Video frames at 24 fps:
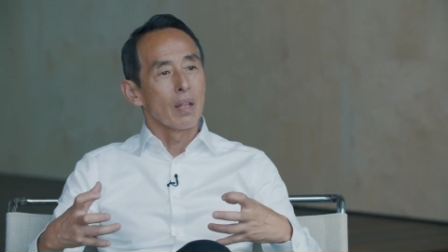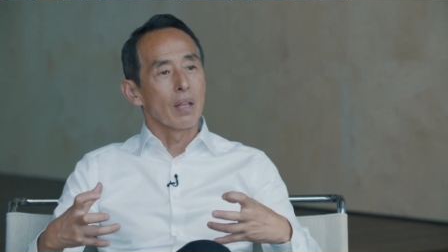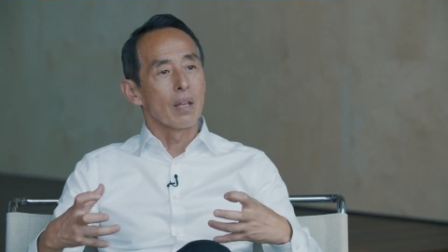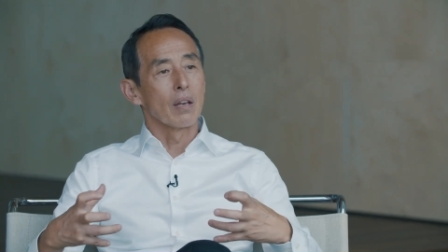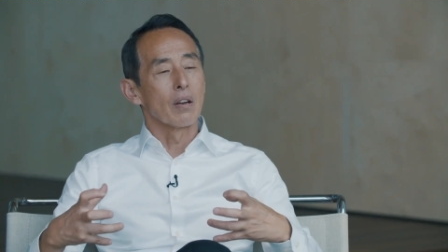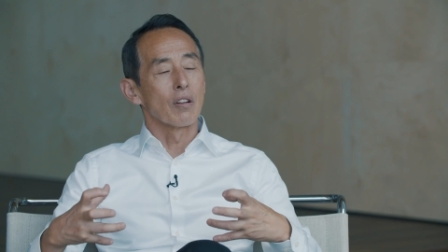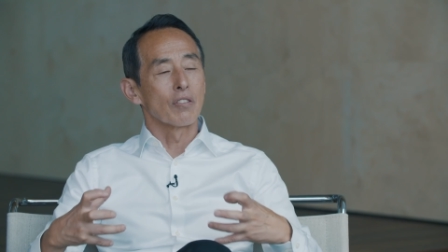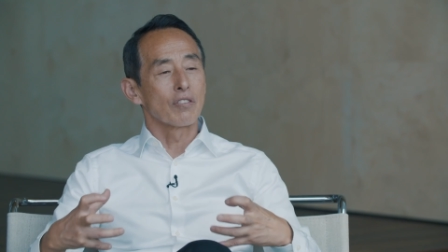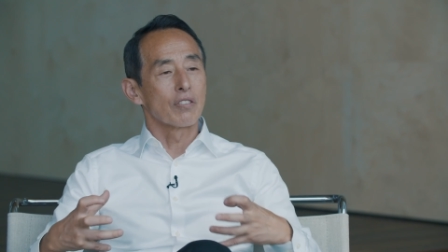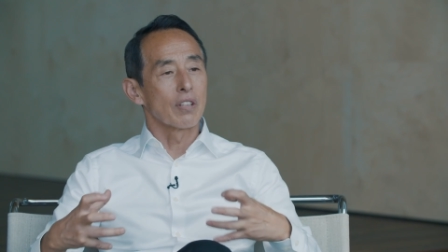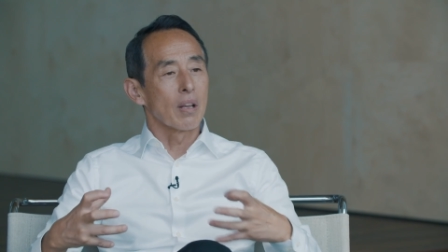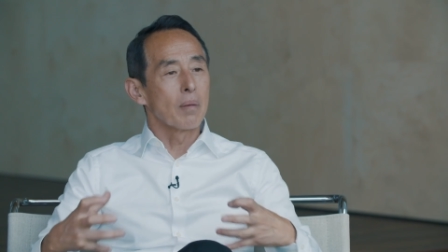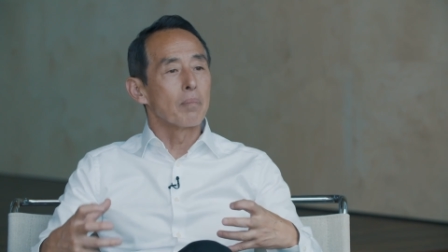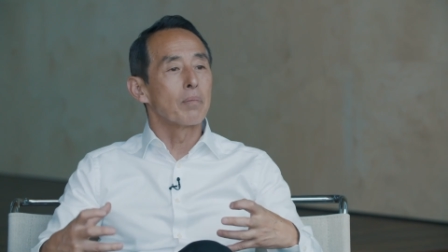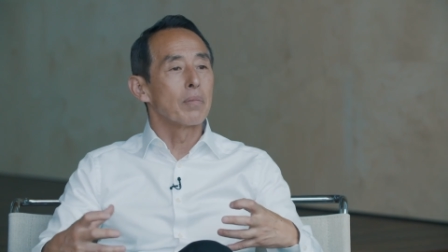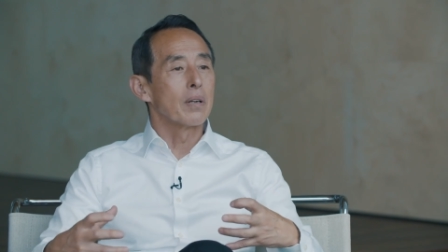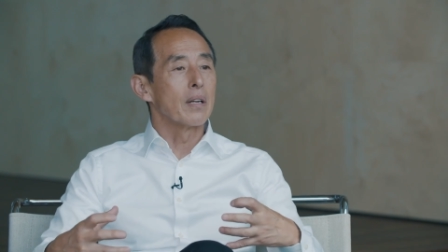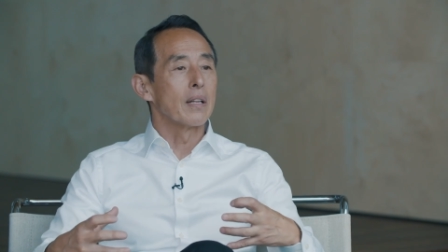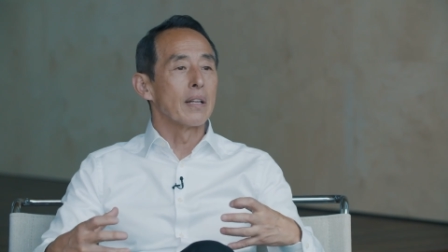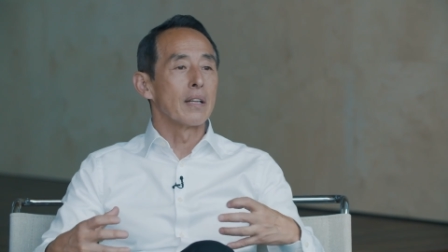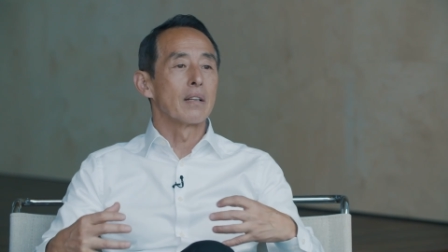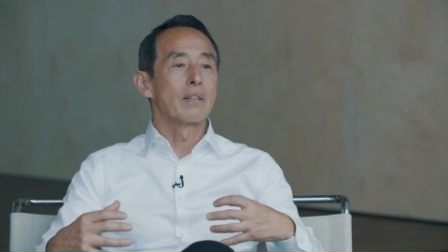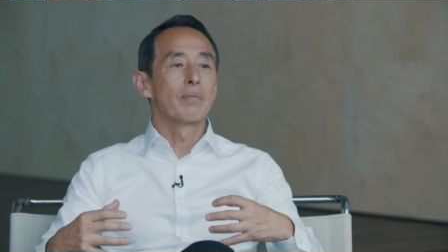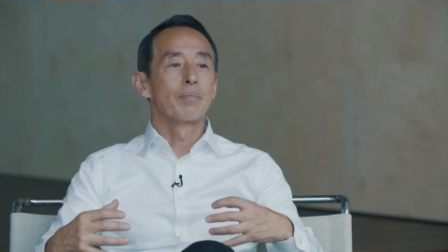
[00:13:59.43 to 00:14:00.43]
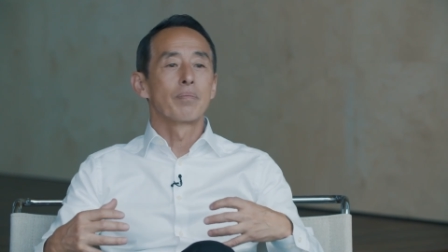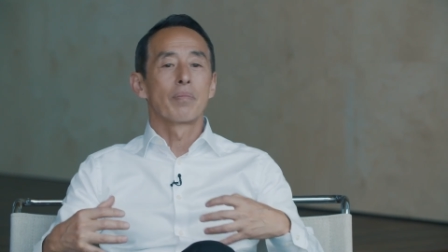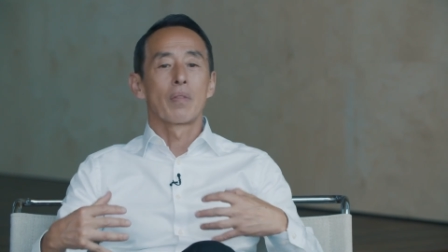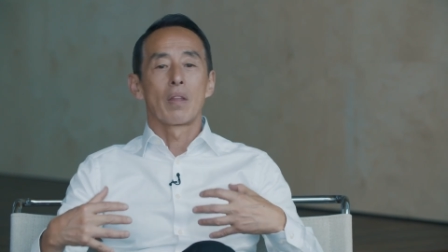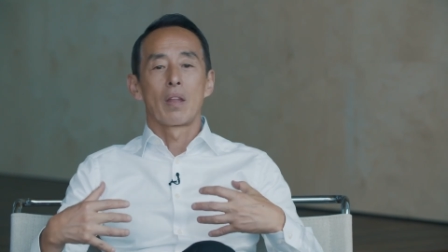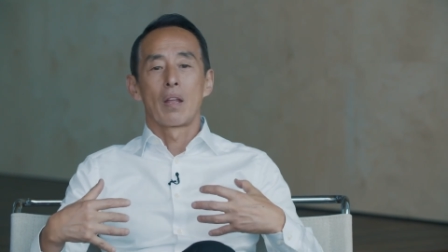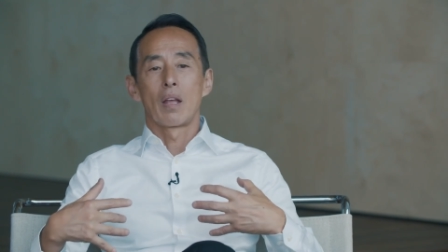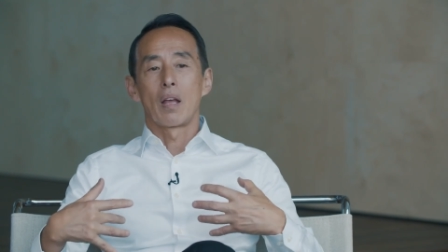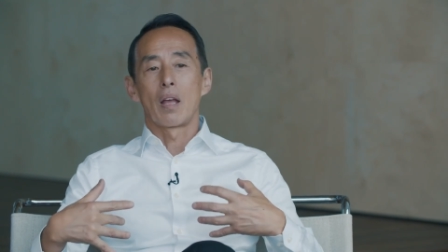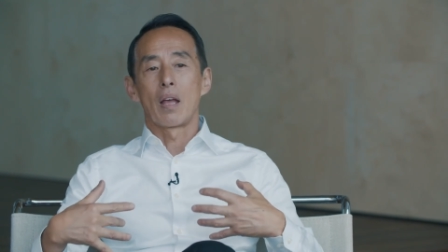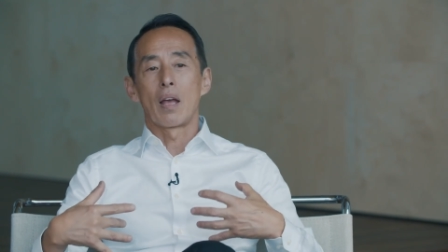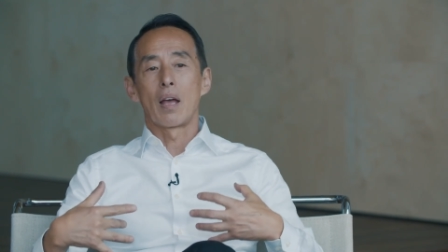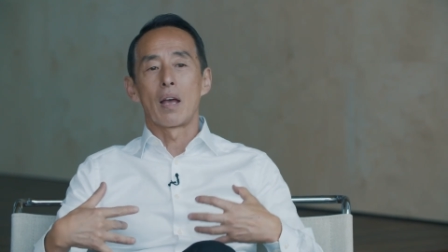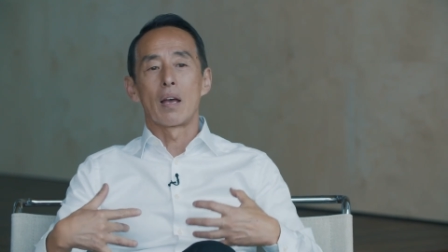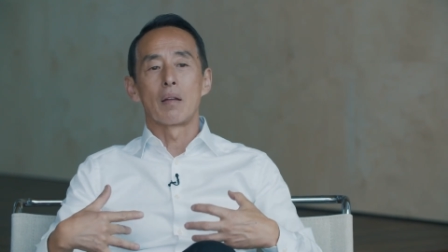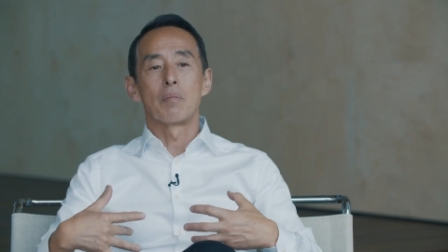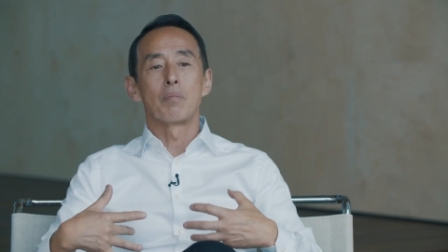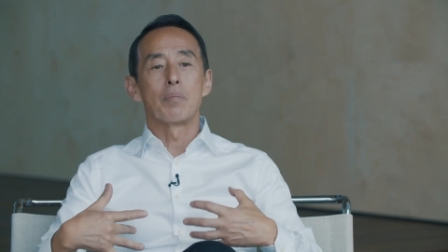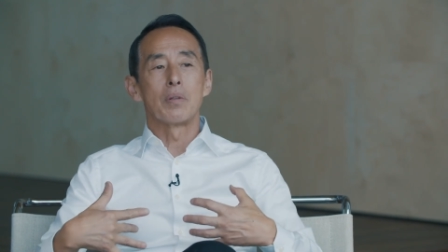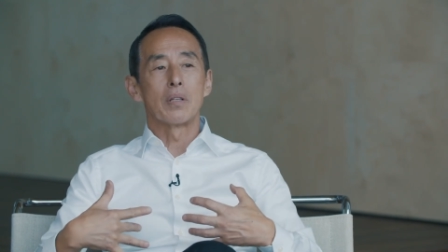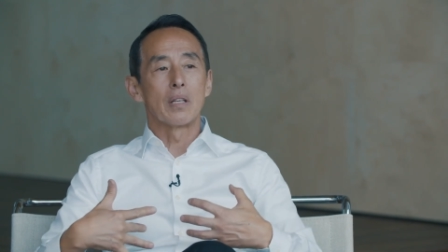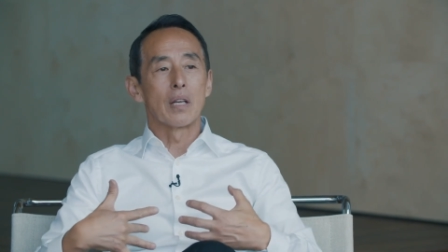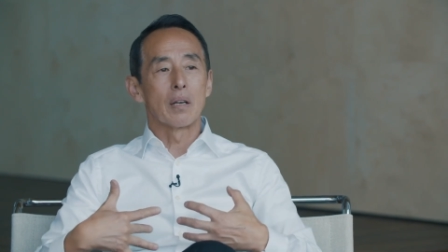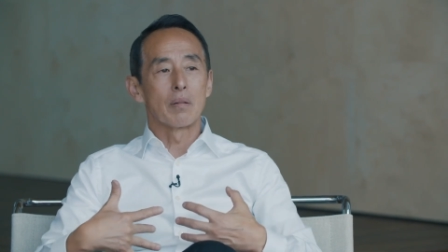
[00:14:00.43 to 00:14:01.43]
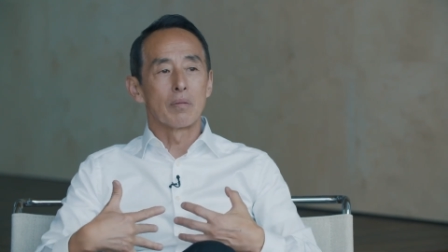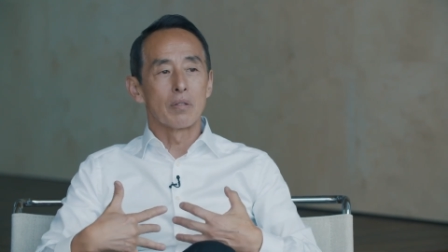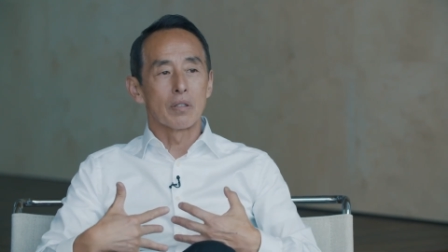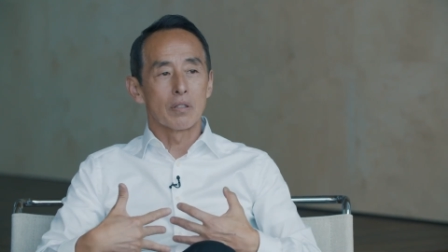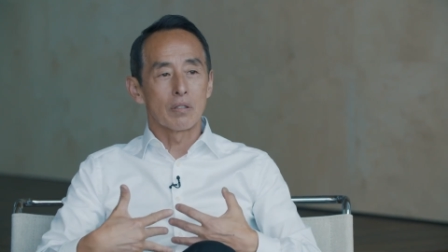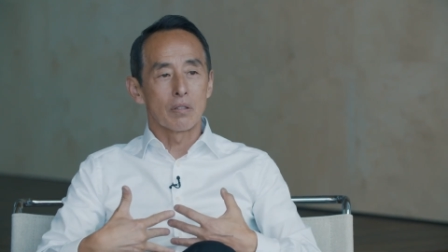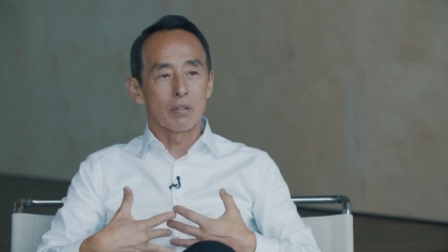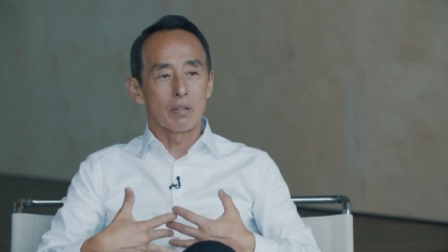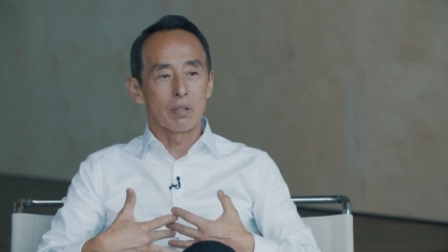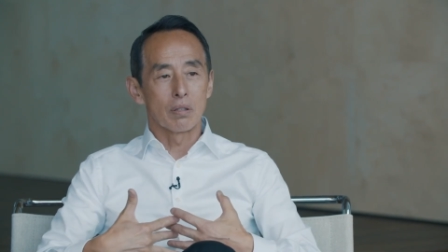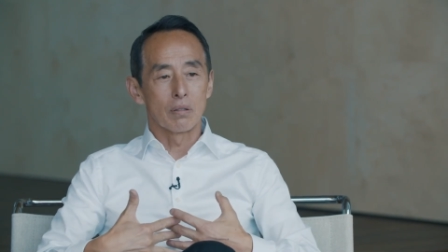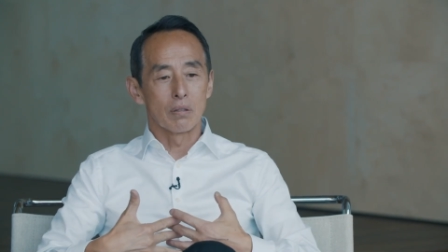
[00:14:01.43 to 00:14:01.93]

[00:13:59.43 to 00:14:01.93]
in assembling and being able